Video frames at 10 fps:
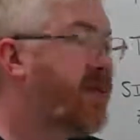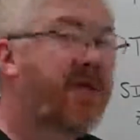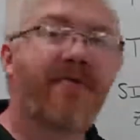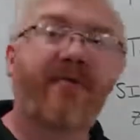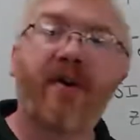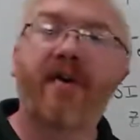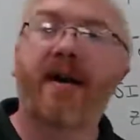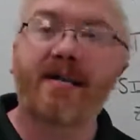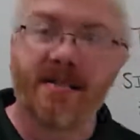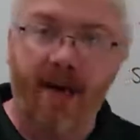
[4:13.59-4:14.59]
with the
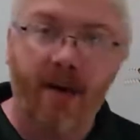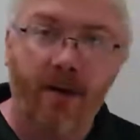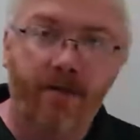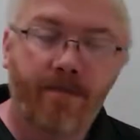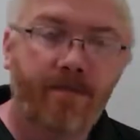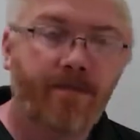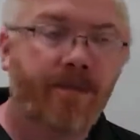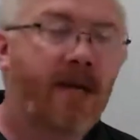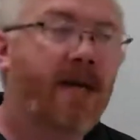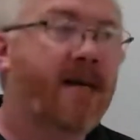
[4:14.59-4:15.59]
Fahrenheit scale
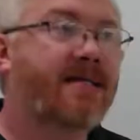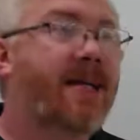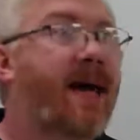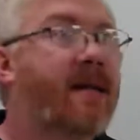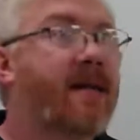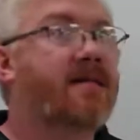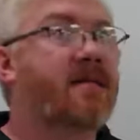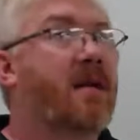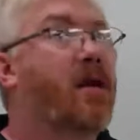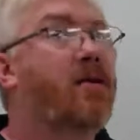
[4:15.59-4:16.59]
is that it's
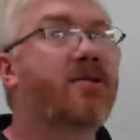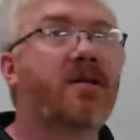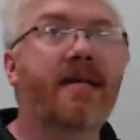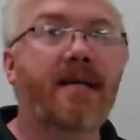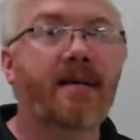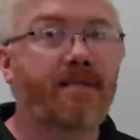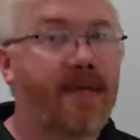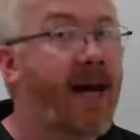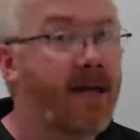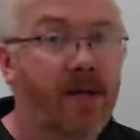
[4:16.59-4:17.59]
largely
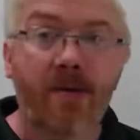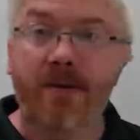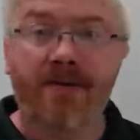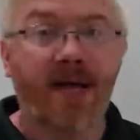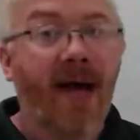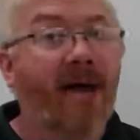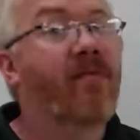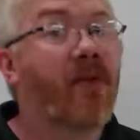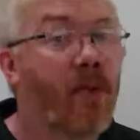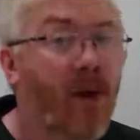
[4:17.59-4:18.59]
not used
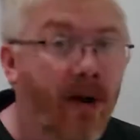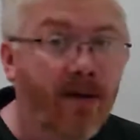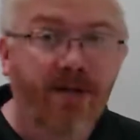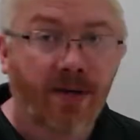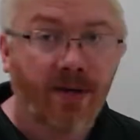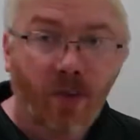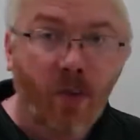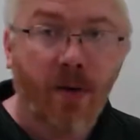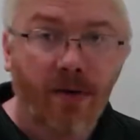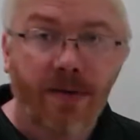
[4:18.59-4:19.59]
everywhere else in the
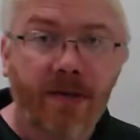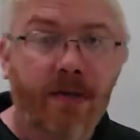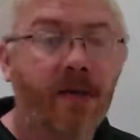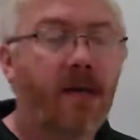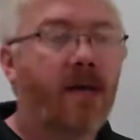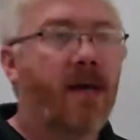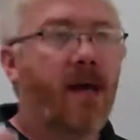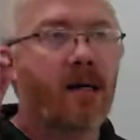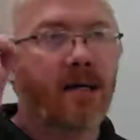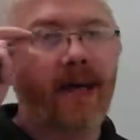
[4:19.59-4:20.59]
world.
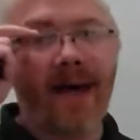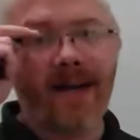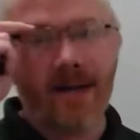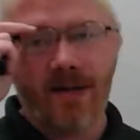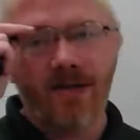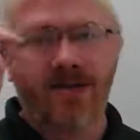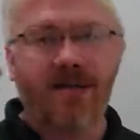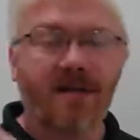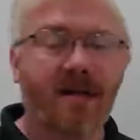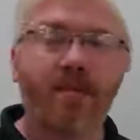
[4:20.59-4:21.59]
Canada uses
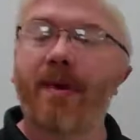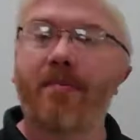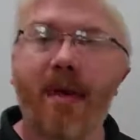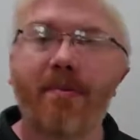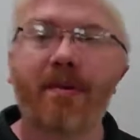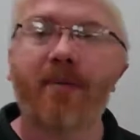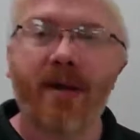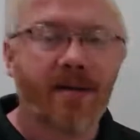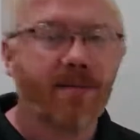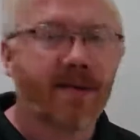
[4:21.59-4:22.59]
it a little bit, maybe
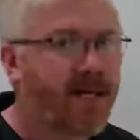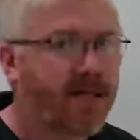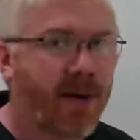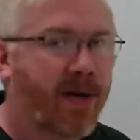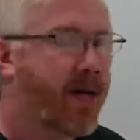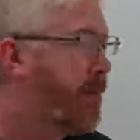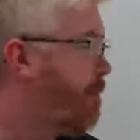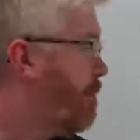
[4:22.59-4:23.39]
Britain, but that's about it.